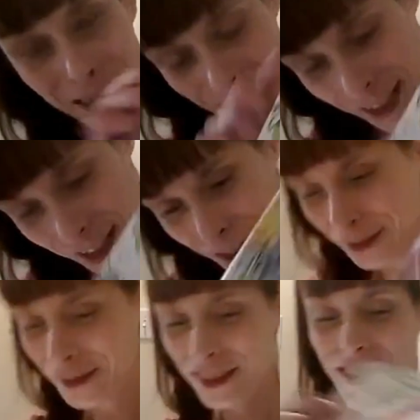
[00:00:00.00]
out of these.
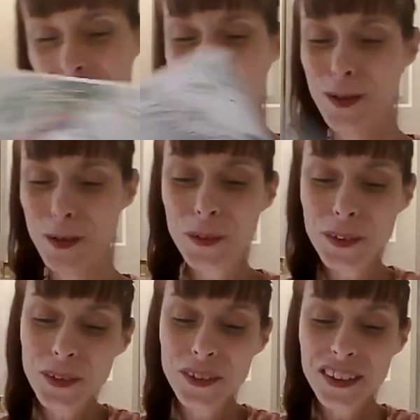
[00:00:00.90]
So
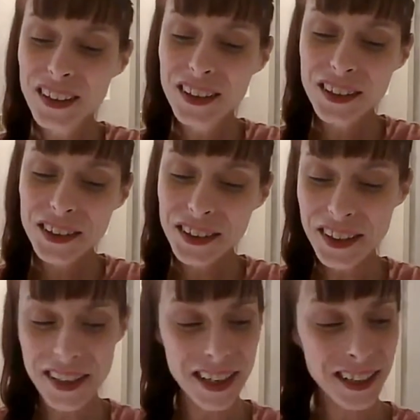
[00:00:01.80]

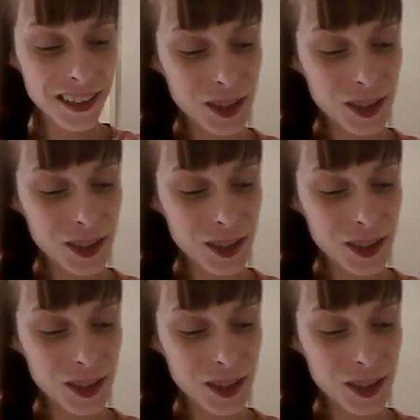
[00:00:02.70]
yeah,